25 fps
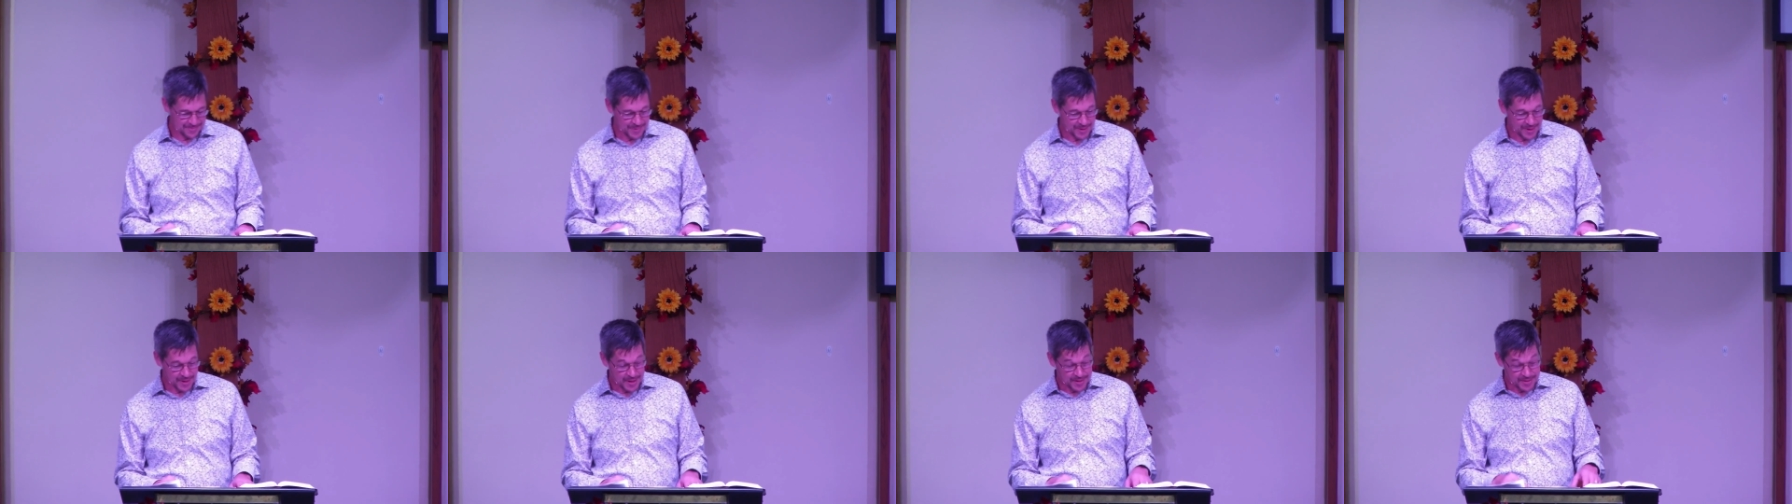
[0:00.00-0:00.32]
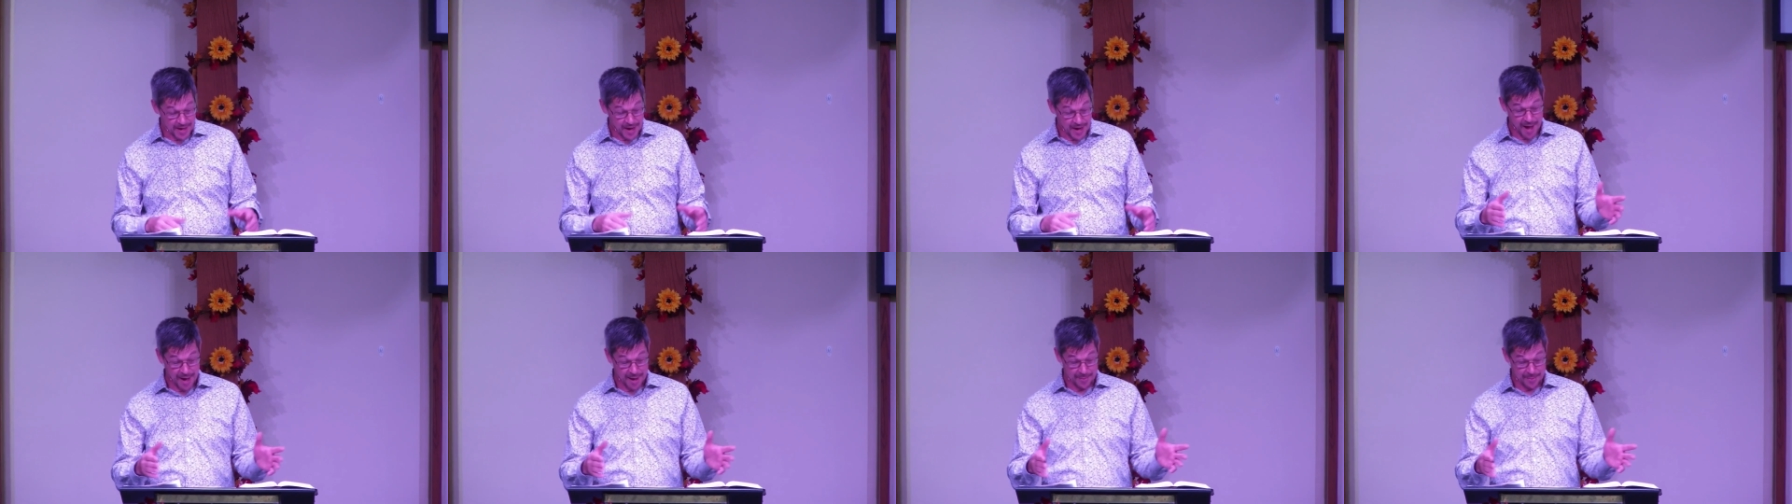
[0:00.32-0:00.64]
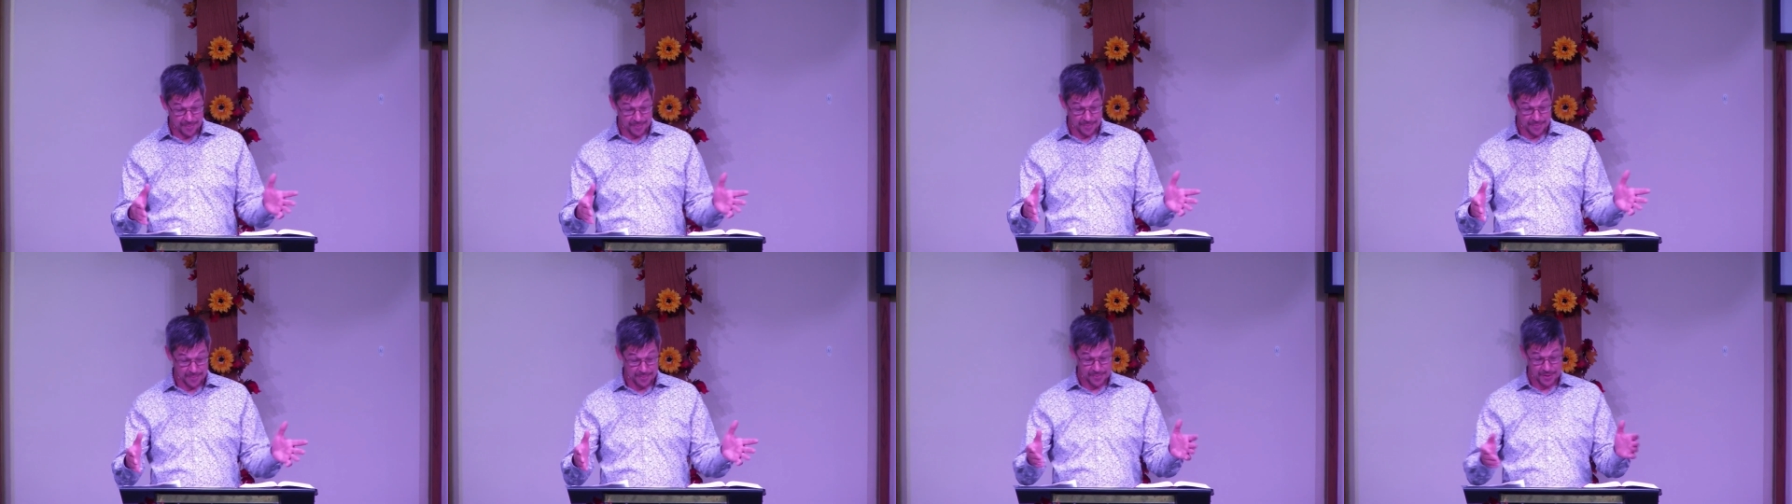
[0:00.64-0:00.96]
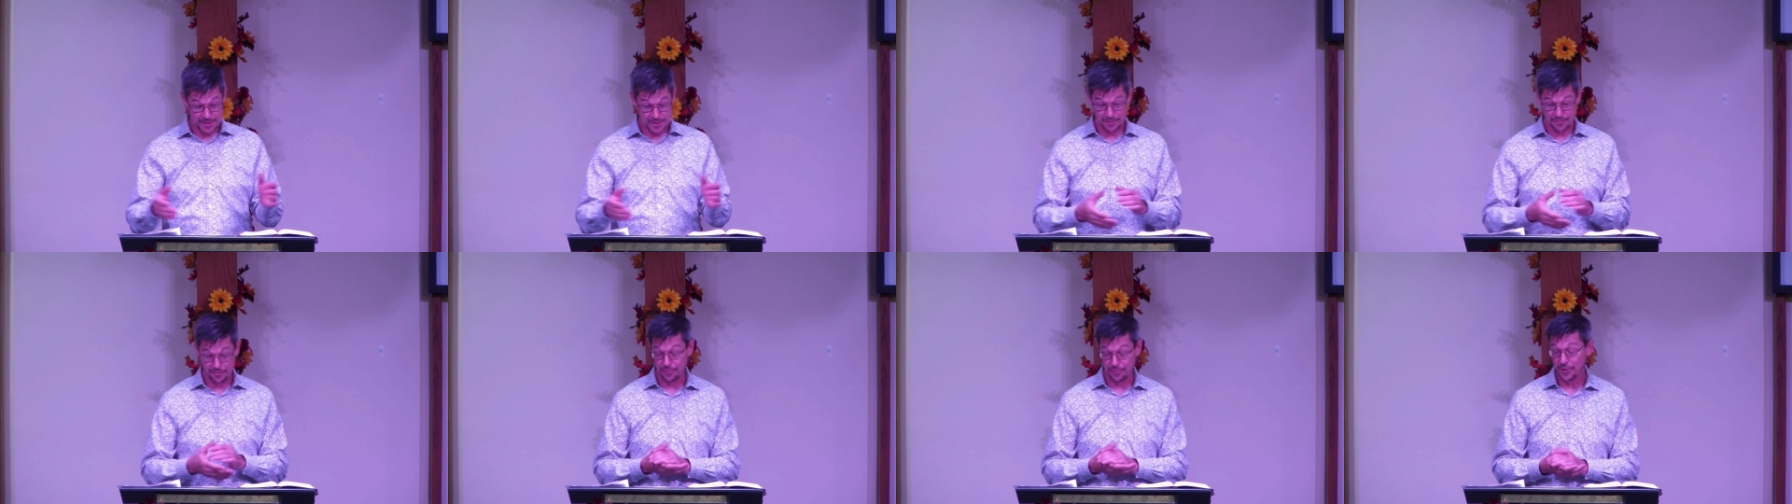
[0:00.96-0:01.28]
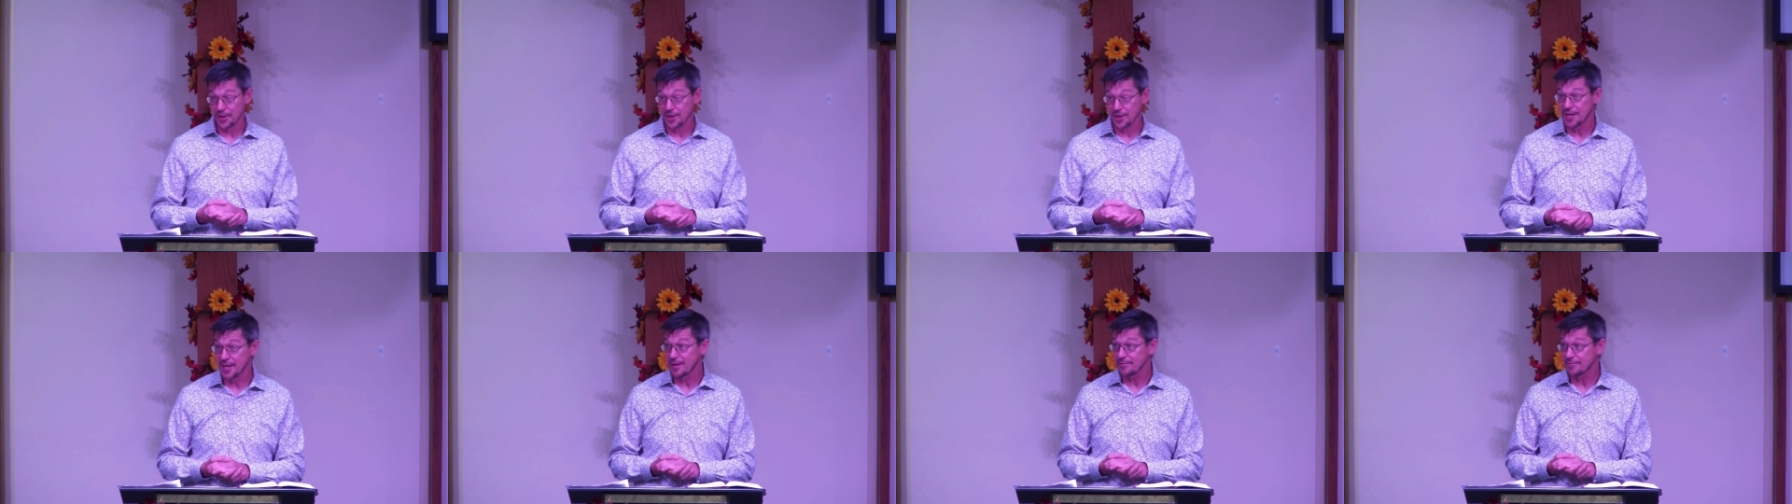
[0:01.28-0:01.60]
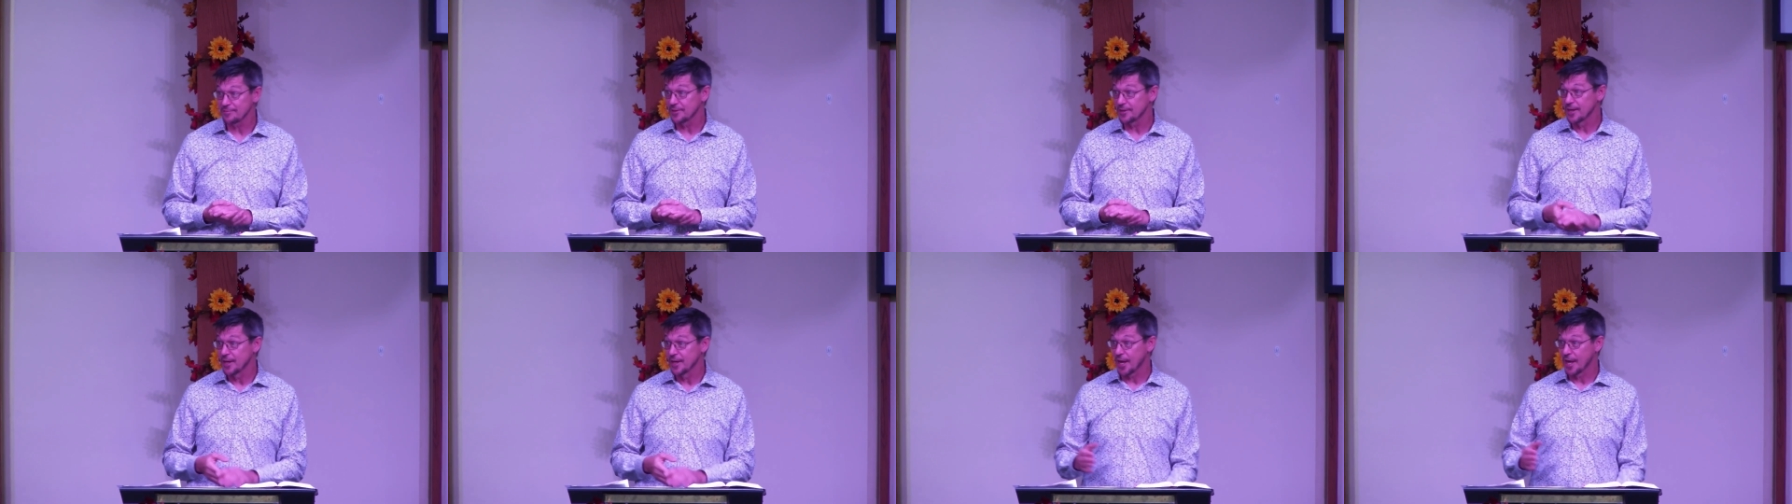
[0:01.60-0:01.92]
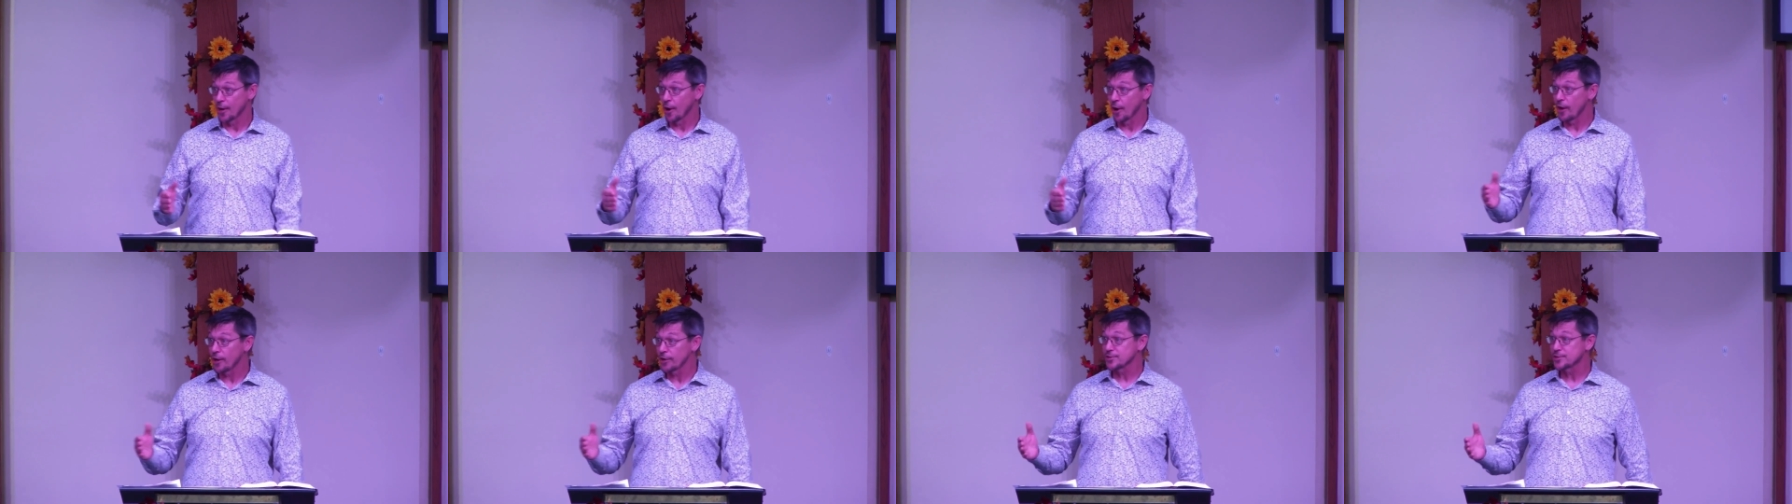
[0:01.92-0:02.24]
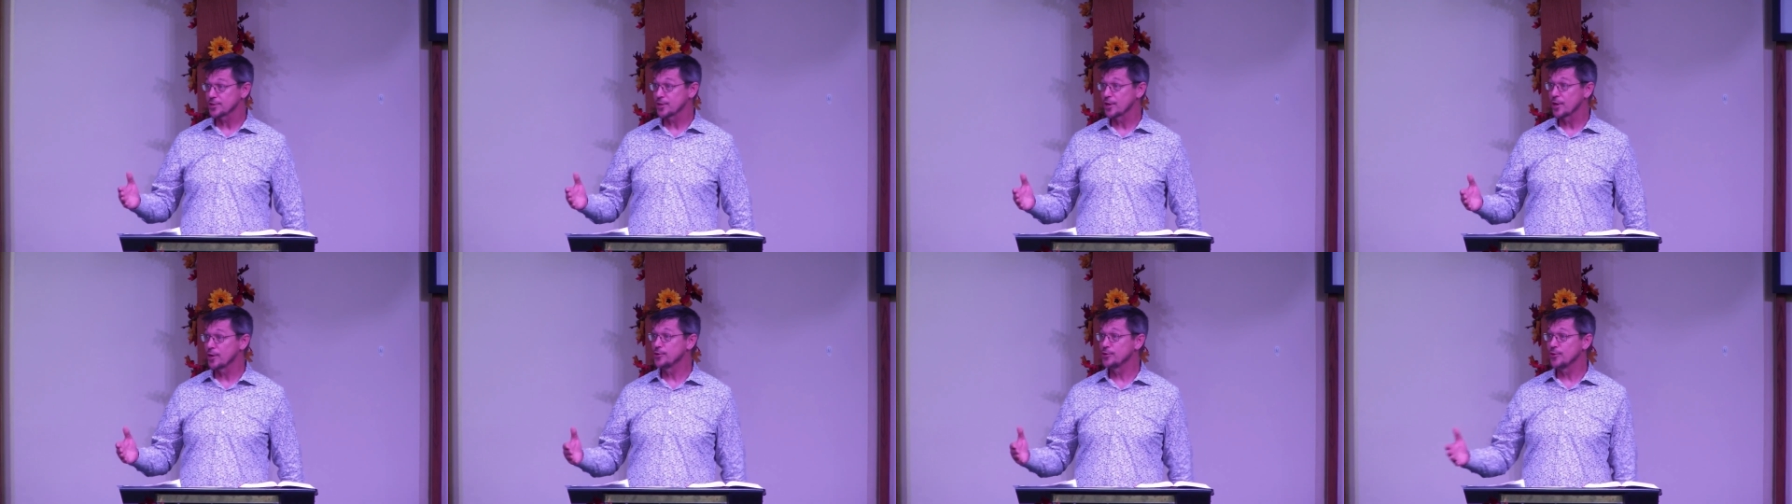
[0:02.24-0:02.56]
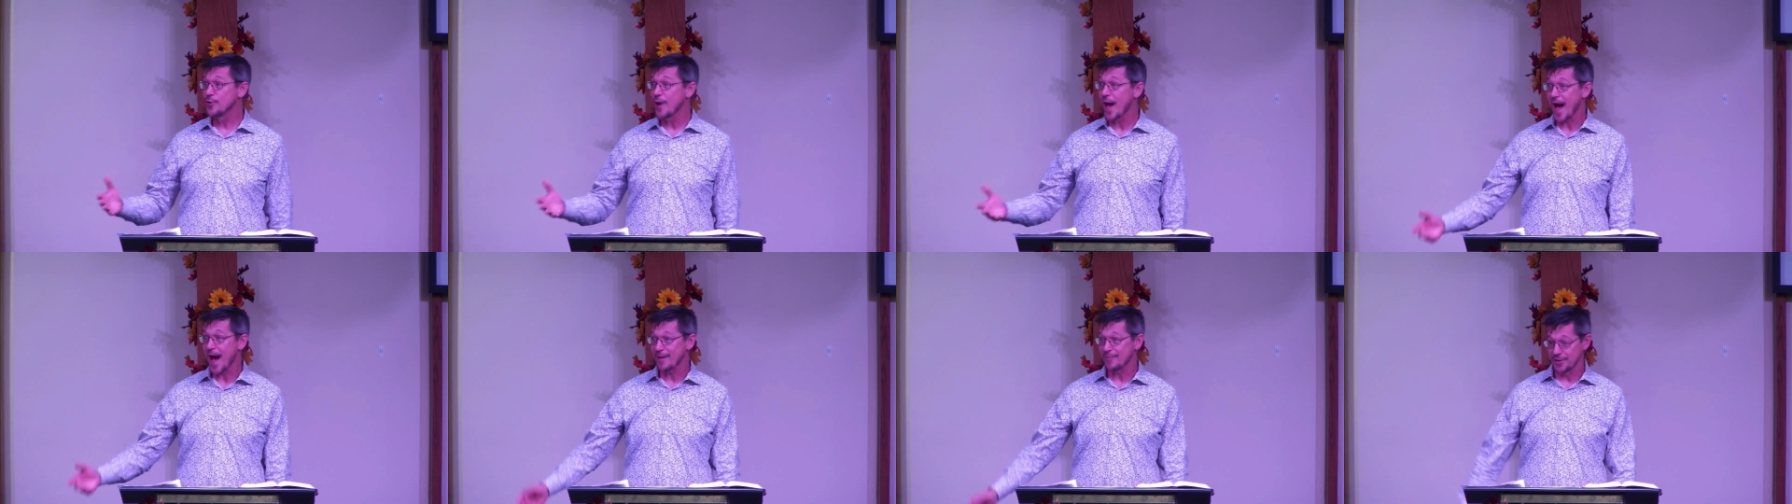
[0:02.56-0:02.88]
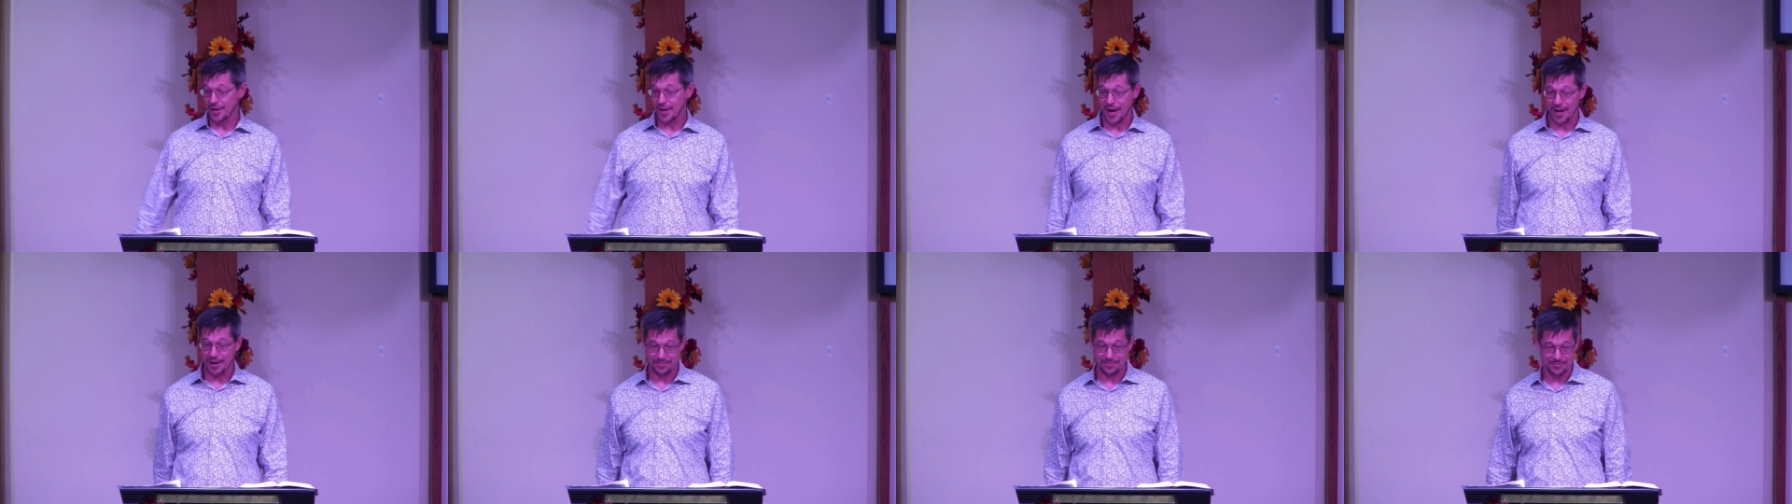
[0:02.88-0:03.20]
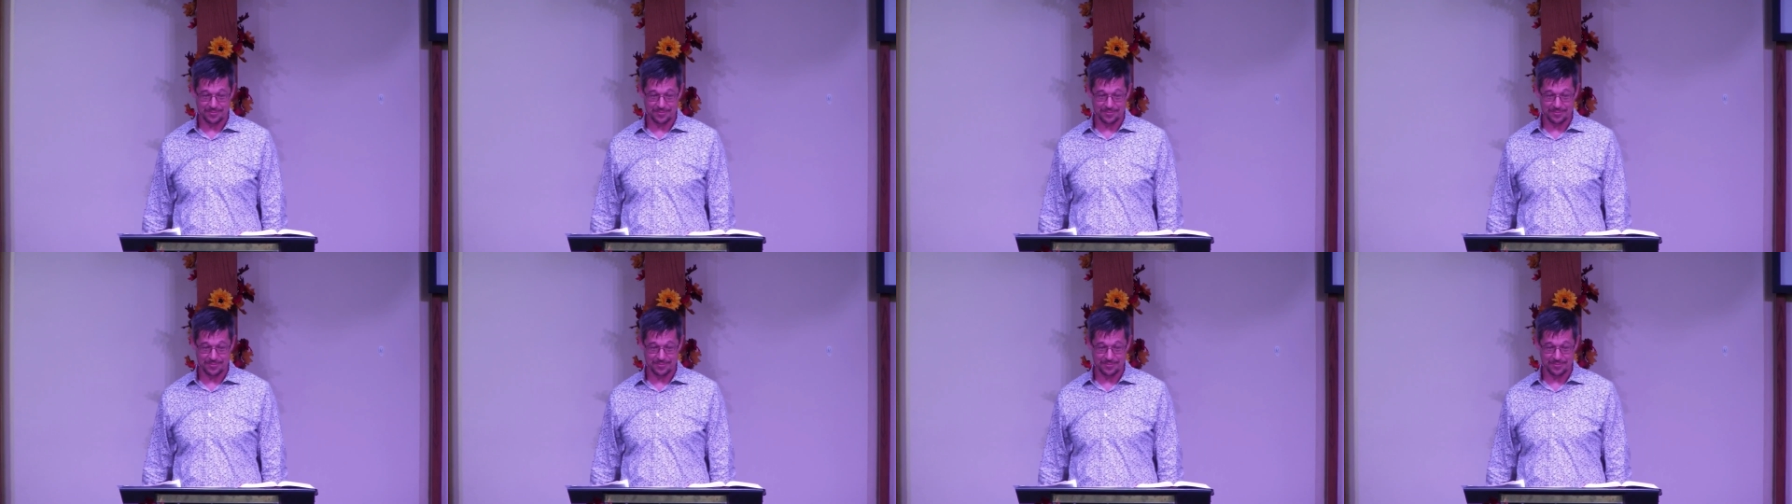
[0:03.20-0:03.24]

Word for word: Time, it's a free gift. And also, you have enough.